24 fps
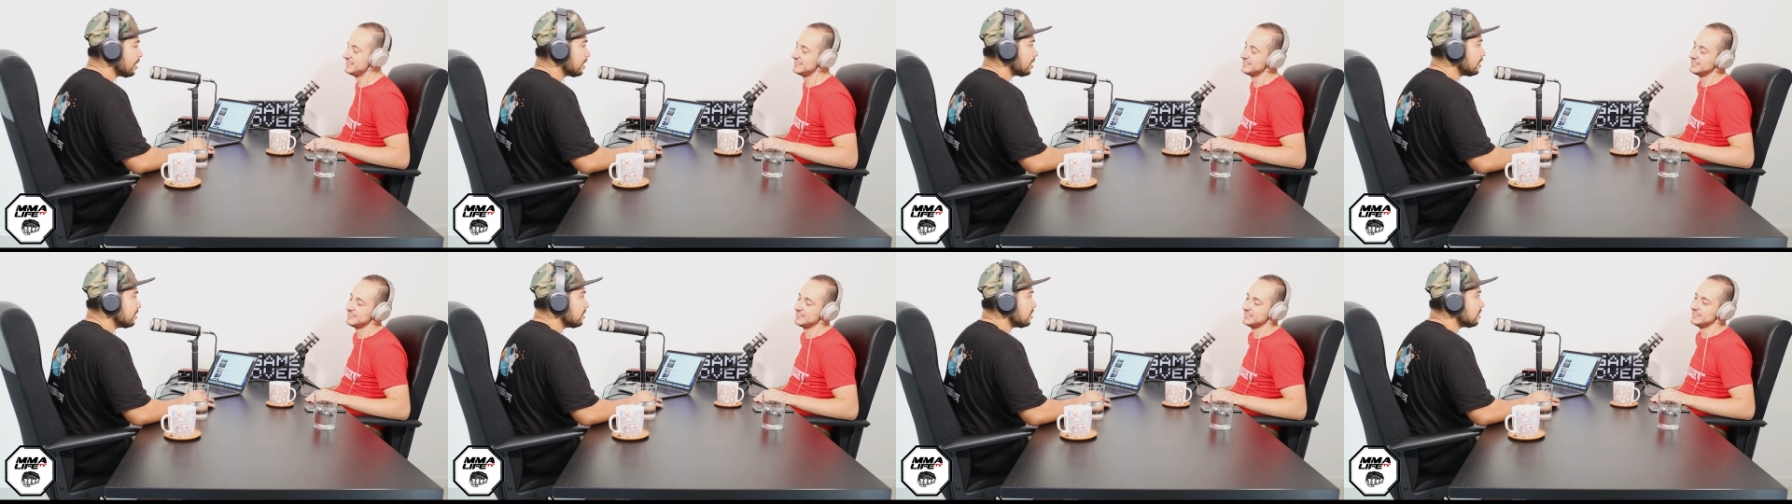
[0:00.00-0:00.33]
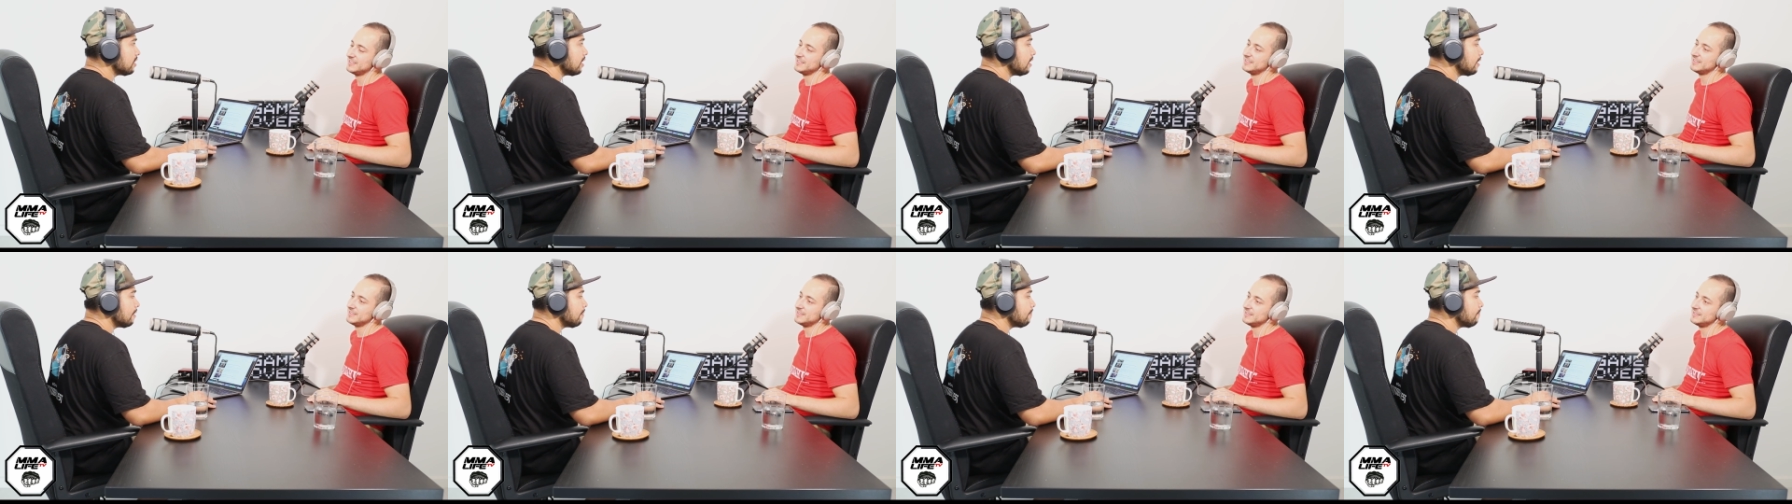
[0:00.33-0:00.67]
think he's
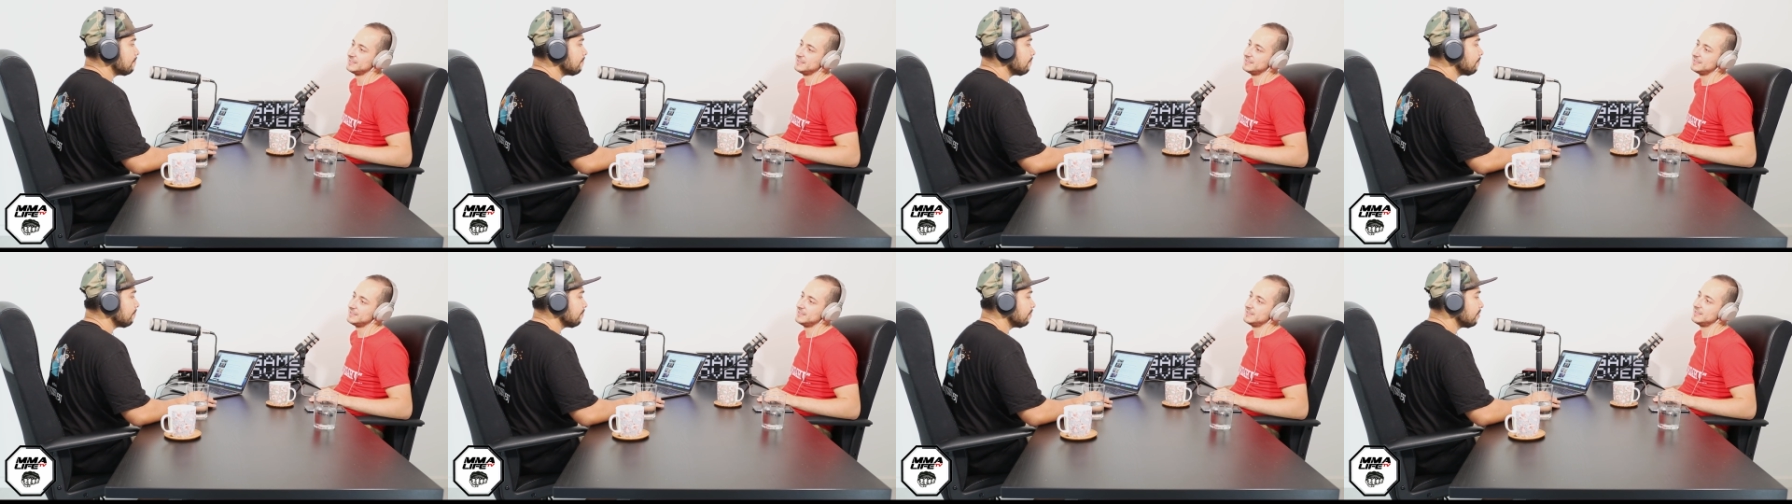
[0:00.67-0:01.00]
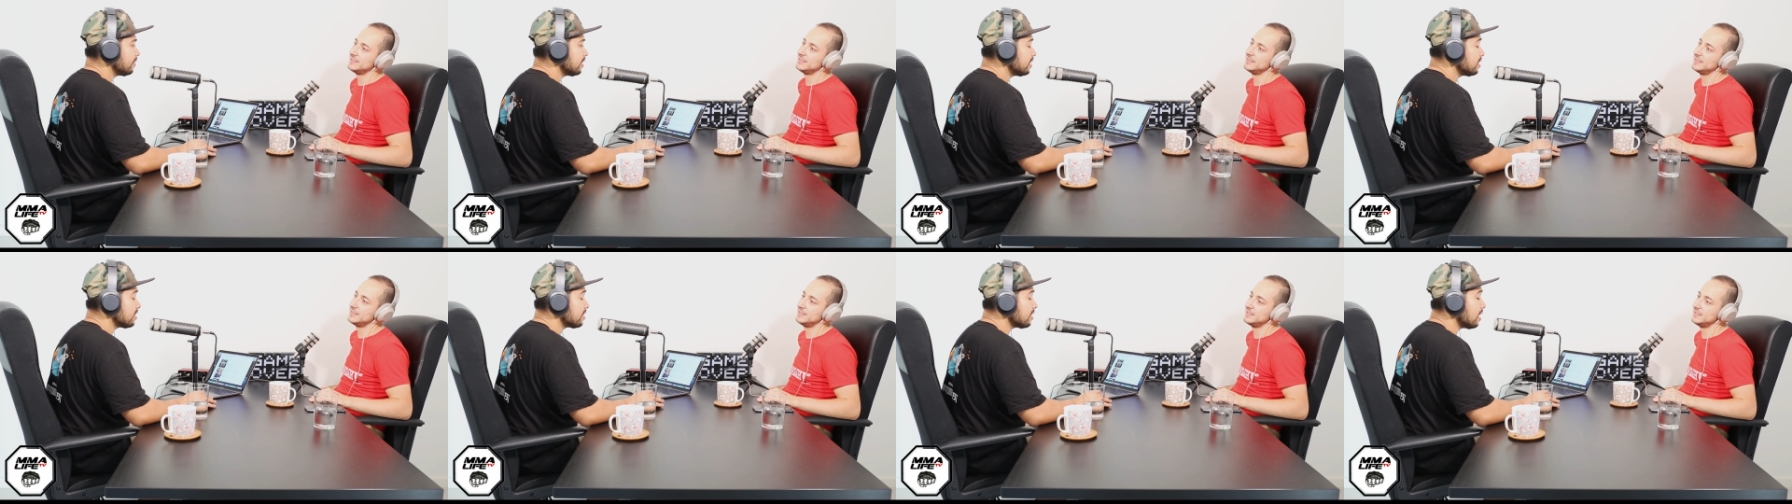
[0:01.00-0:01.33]
um
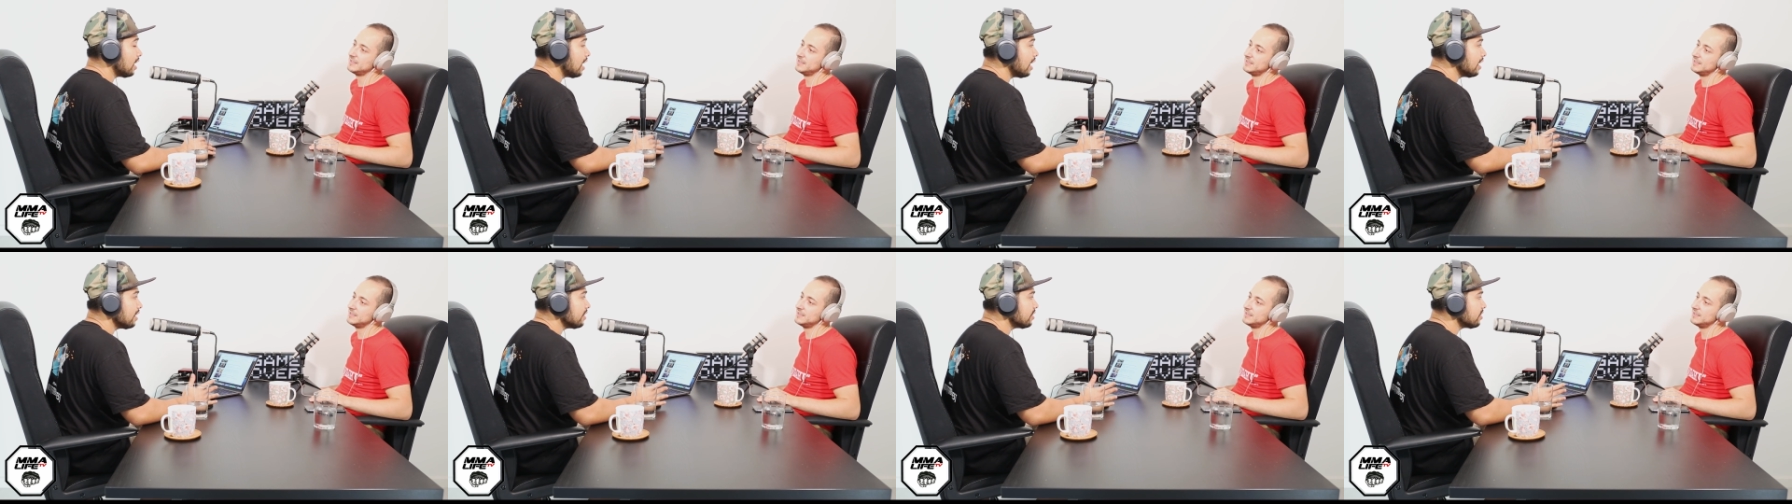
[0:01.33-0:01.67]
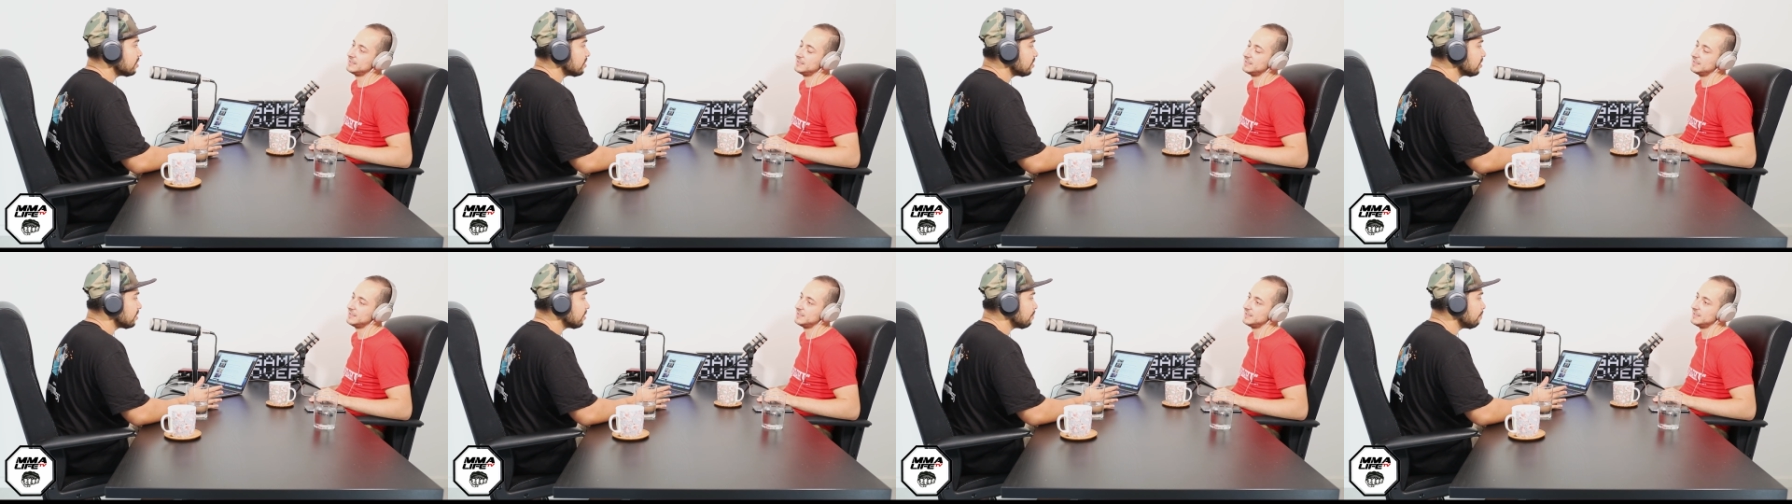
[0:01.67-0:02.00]
he's the
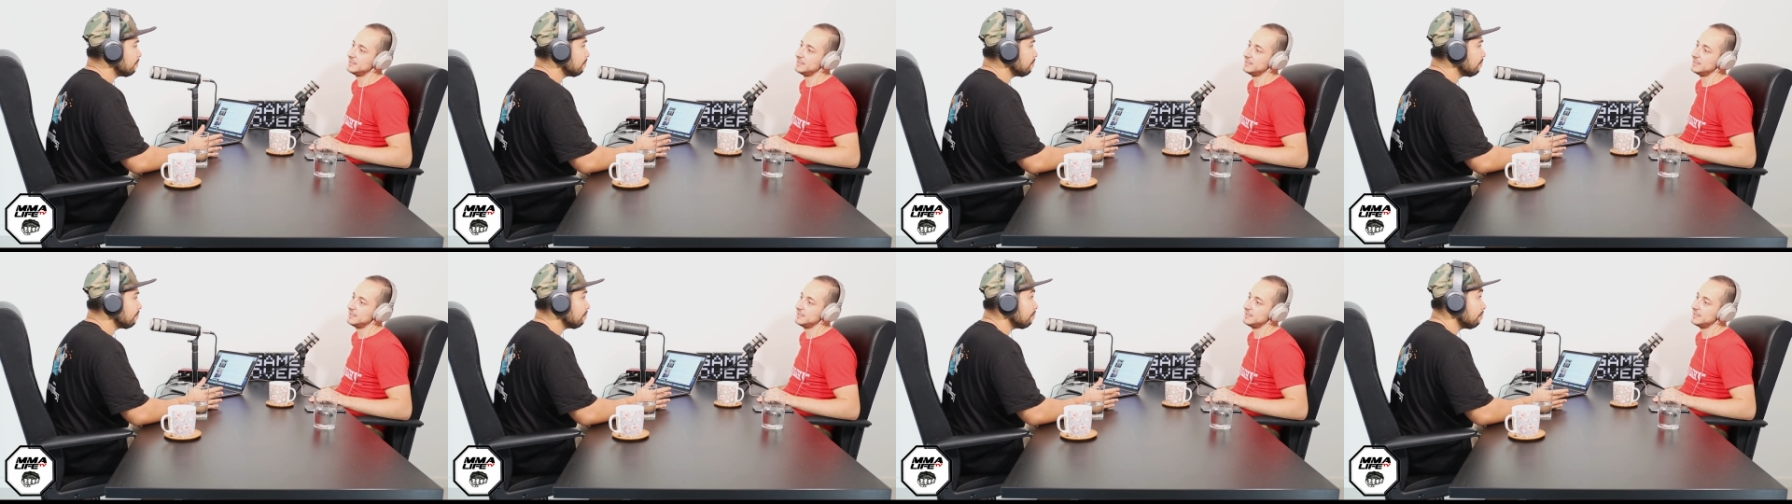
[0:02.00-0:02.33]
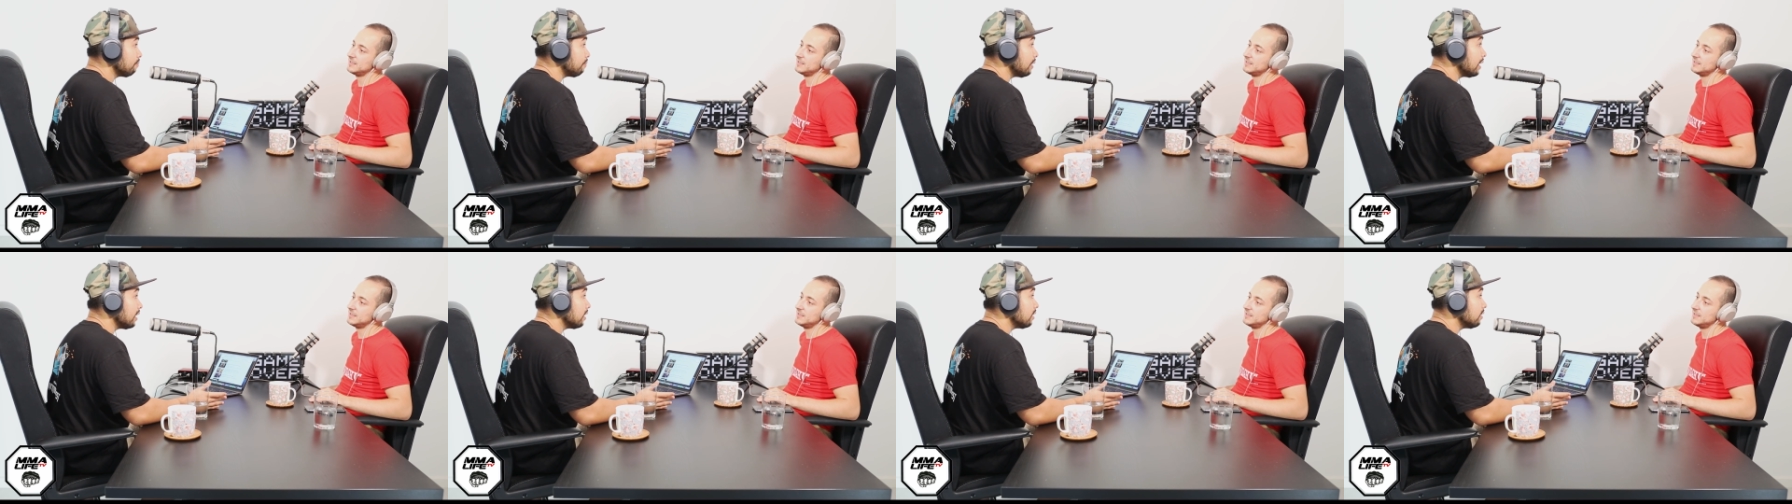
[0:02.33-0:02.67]
highest
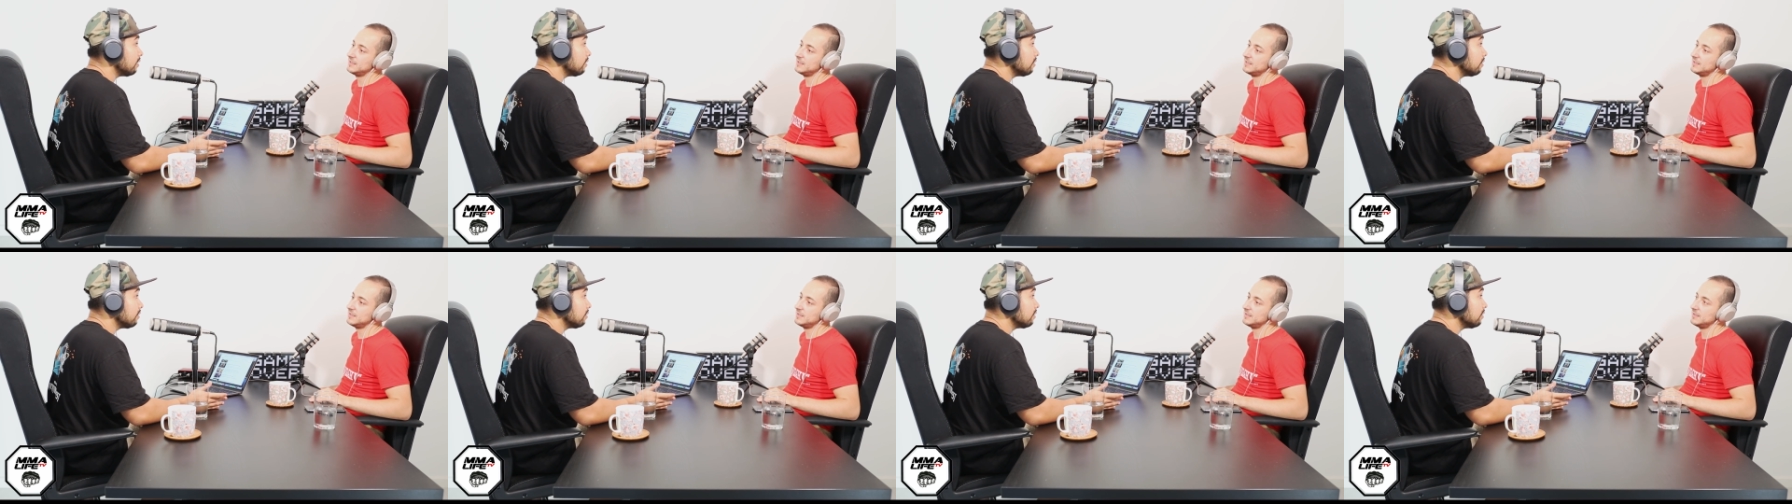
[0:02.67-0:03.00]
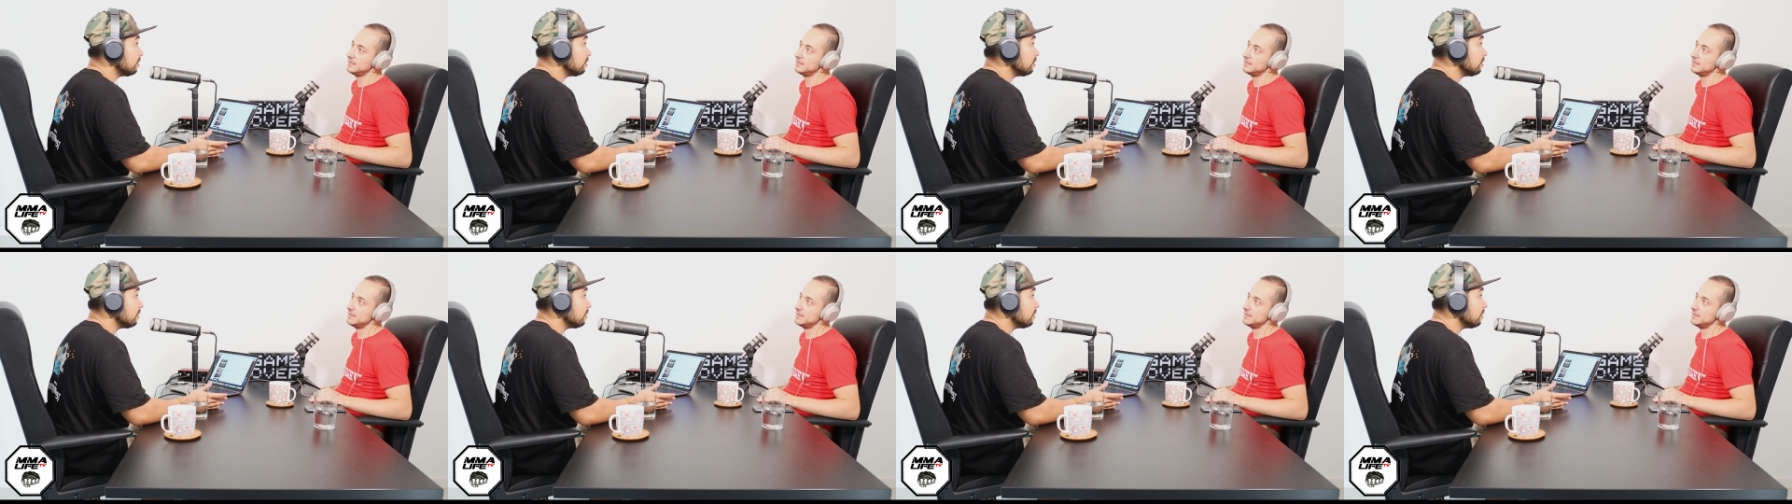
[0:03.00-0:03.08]
paid